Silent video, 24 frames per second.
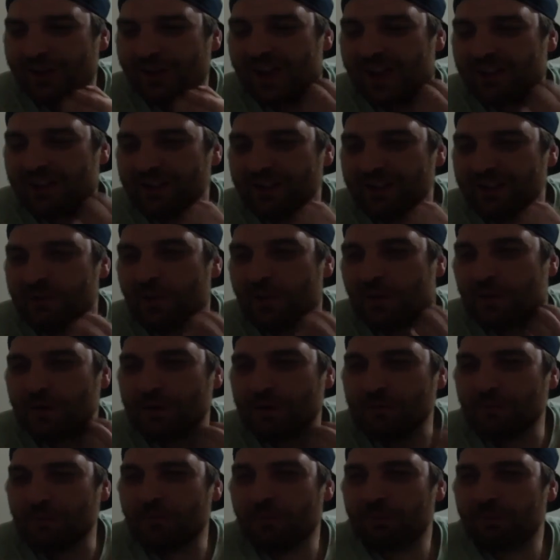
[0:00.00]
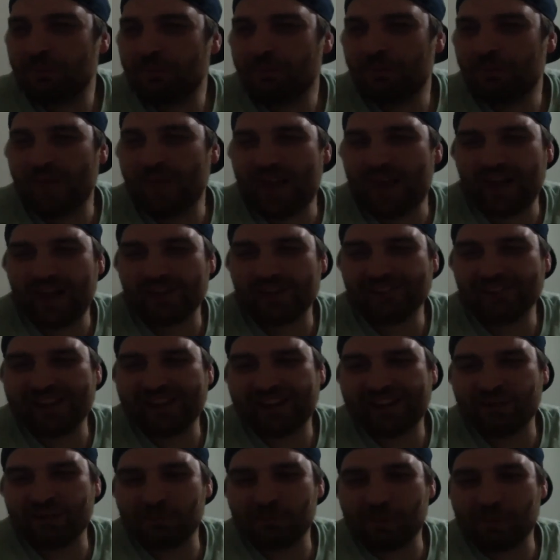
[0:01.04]
edit mode and add
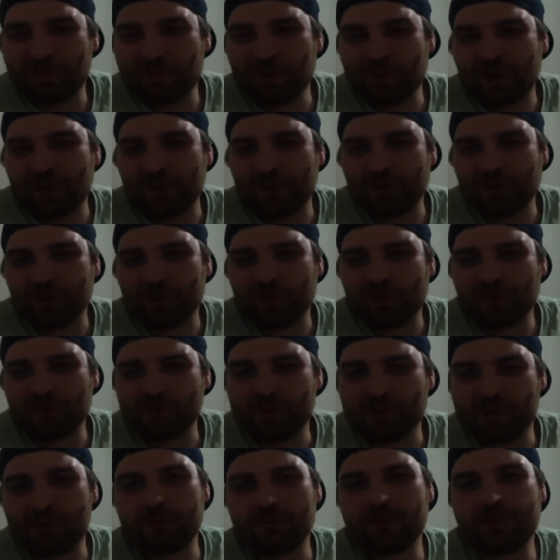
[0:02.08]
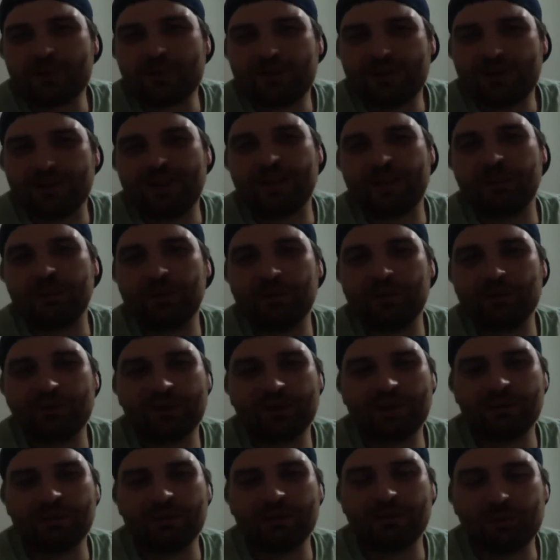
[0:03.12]
maybe I don't know, the Jeopardy thinking
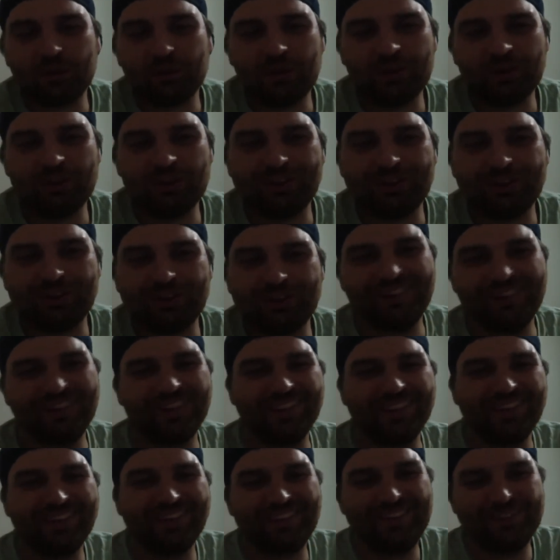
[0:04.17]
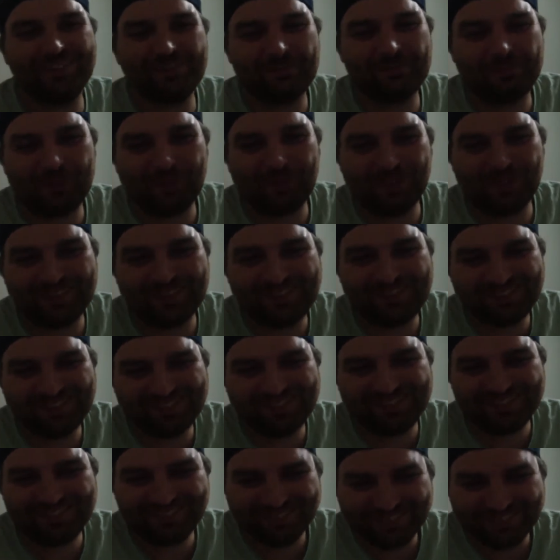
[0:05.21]
music in between the pauses.